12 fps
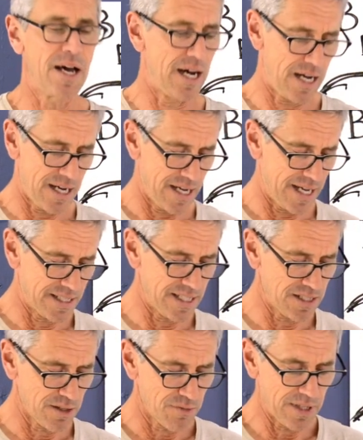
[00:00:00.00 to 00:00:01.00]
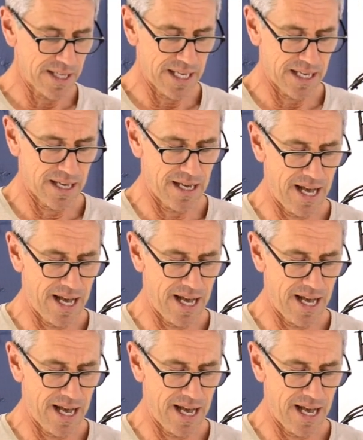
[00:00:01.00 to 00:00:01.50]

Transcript: it isn't really